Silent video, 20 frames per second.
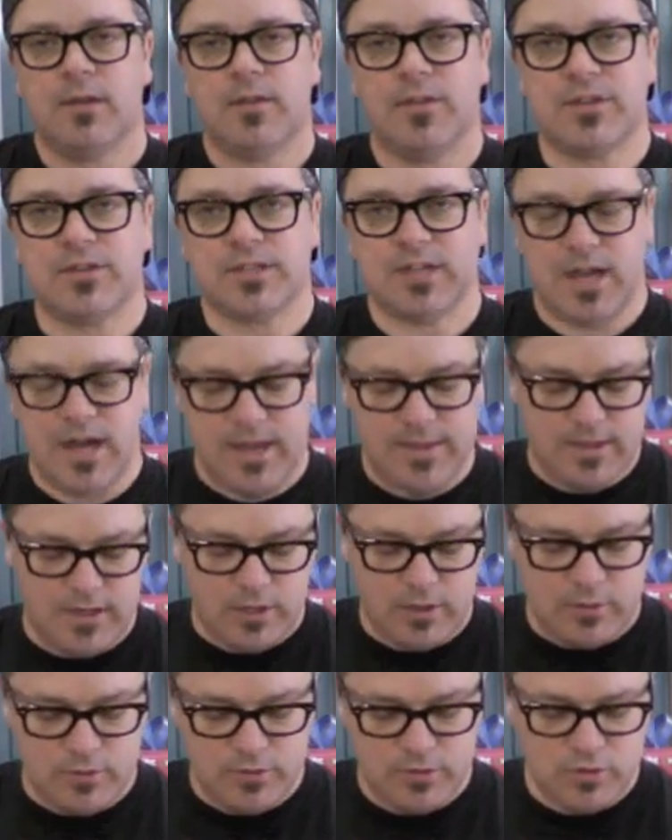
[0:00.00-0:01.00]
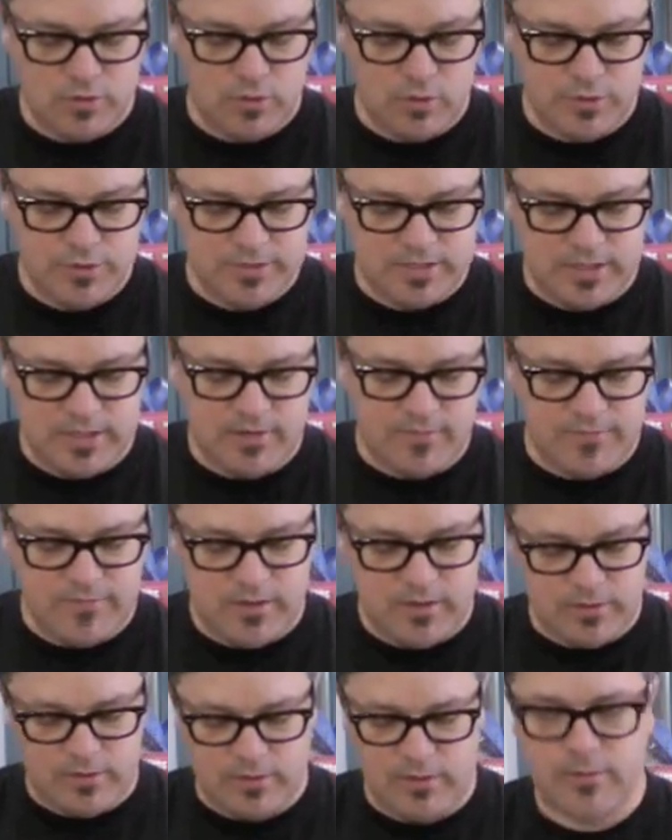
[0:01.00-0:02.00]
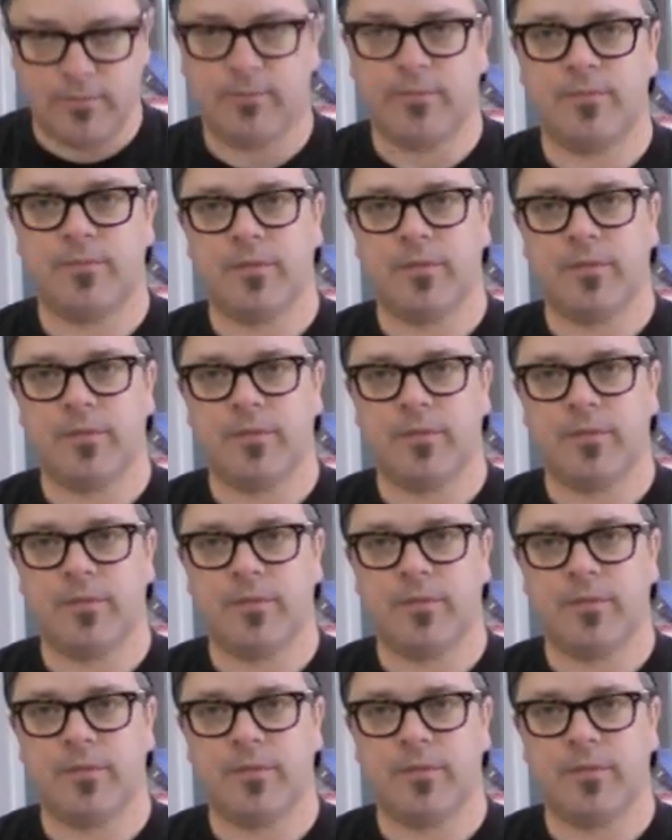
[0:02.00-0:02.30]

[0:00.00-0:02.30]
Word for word: the side that goes towards the inner fender.